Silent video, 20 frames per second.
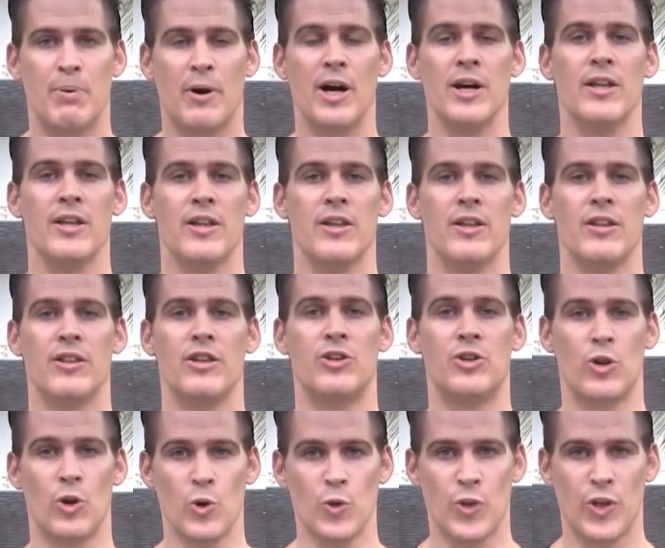but
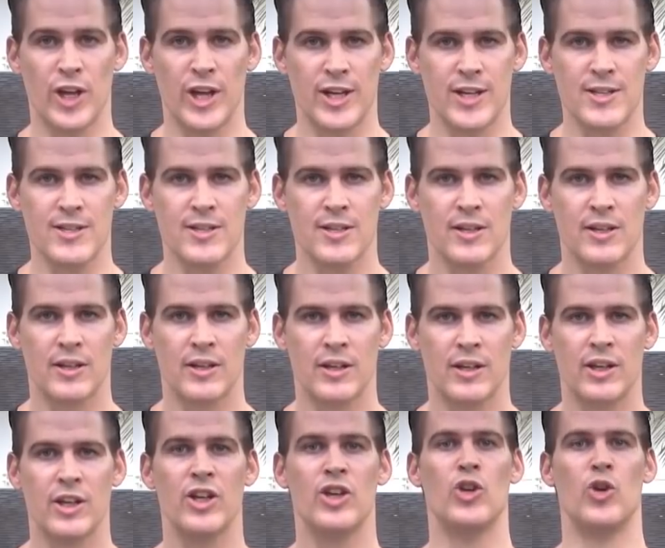the truth is,
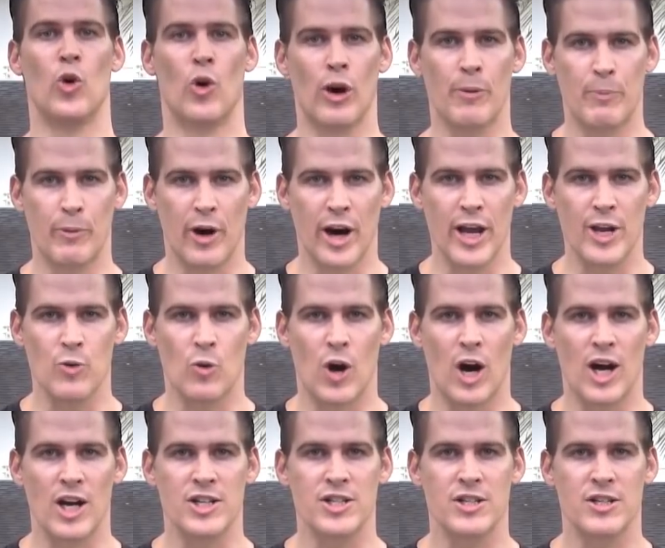you're
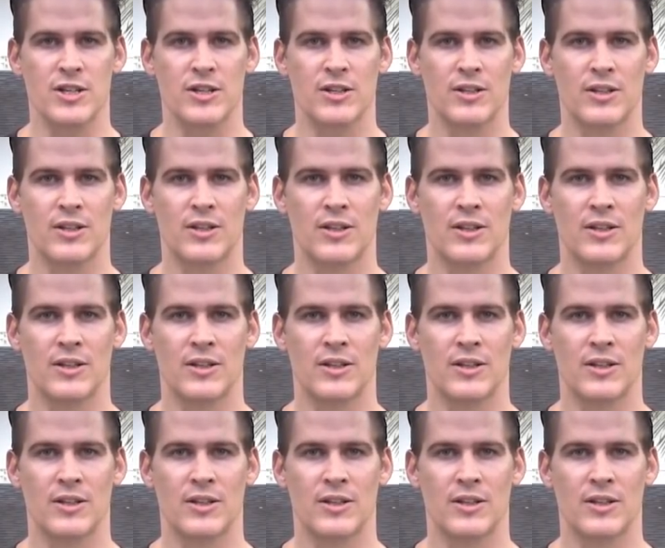brainwashed.